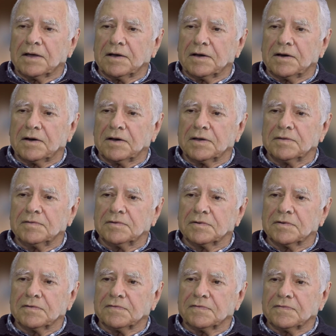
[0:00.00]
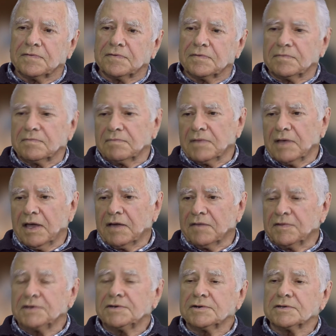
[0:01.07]
I would have, out of
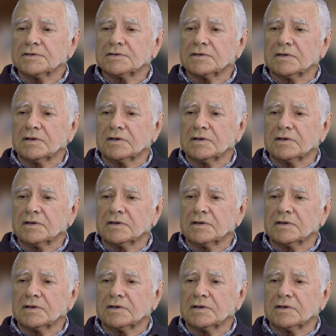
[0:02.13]
interest,